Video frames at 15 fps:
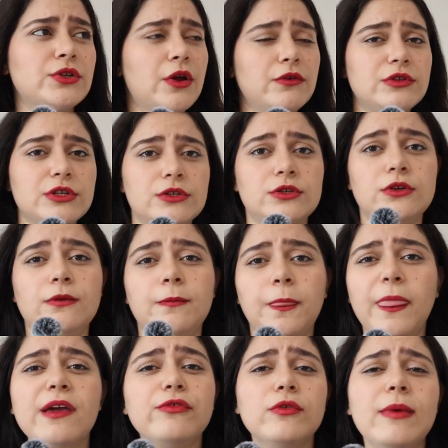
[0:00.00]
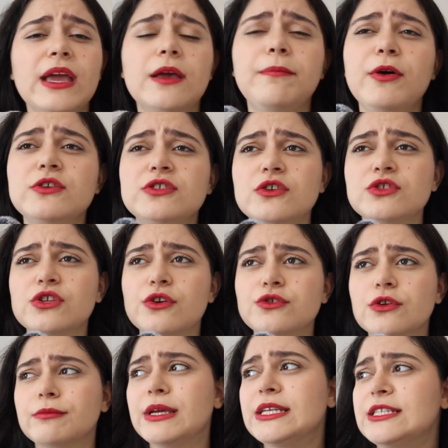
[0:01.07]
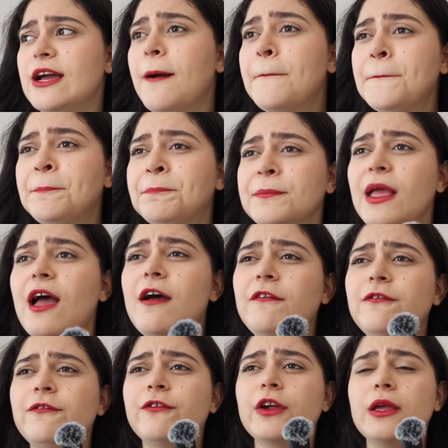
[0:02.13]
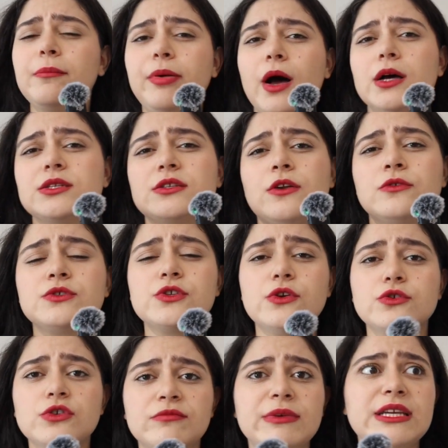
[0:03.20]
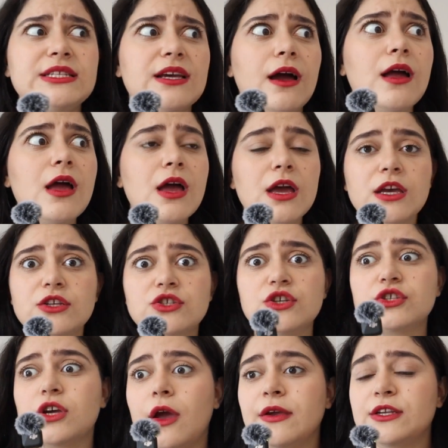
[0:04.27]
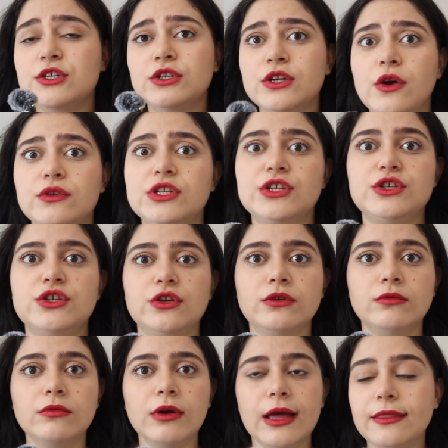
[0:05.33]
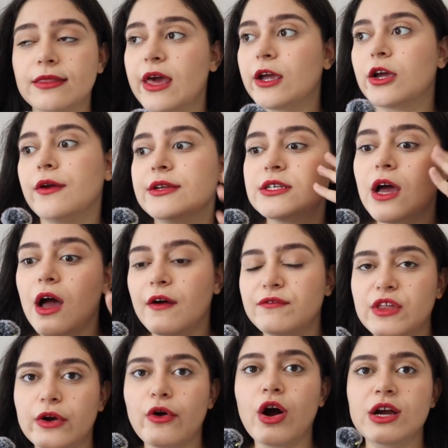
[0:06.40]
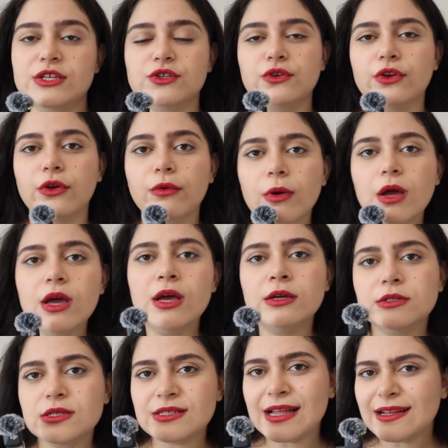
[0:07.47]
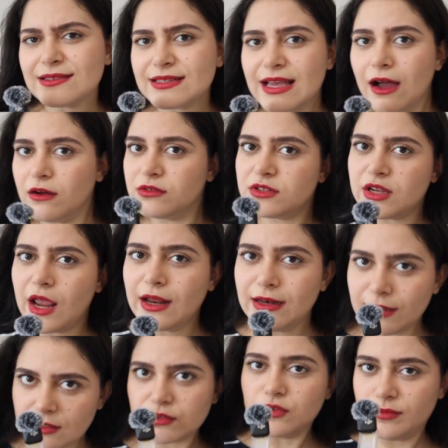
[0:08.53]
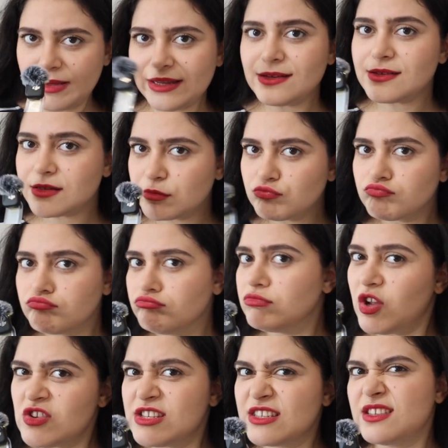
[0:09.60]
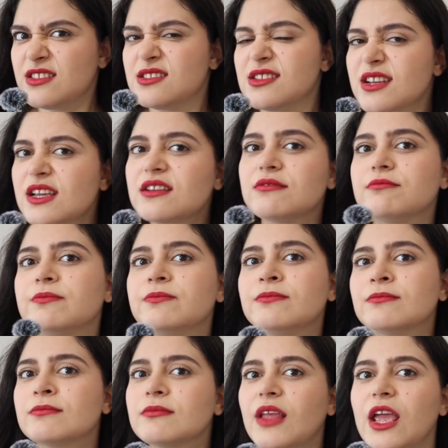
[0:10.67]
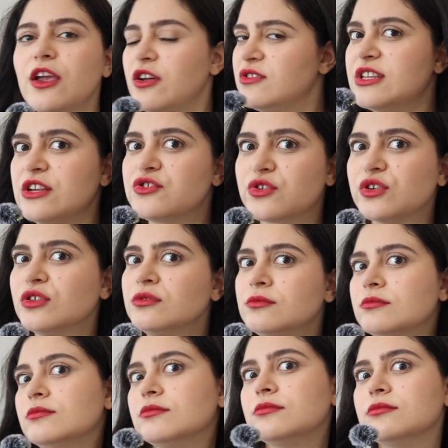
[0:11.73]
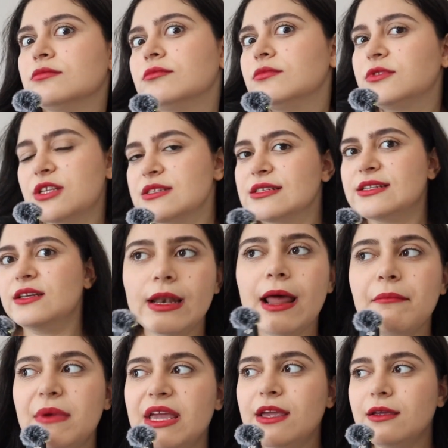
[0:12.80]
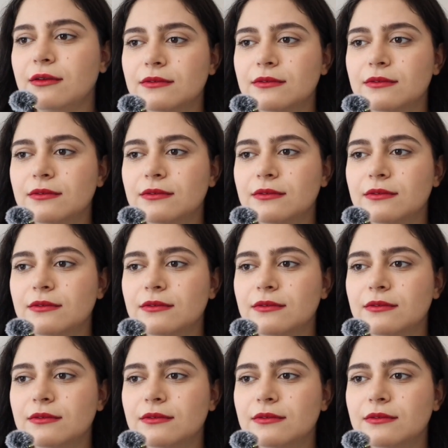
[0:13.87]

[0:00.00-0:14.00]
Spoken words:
notice you? If you make a post on social media, every person on social media is just going to notice you and they're going to have their eyes on you. Doesn't that sound a little bit narcissistic, egocentrical? Doesn't it? Let me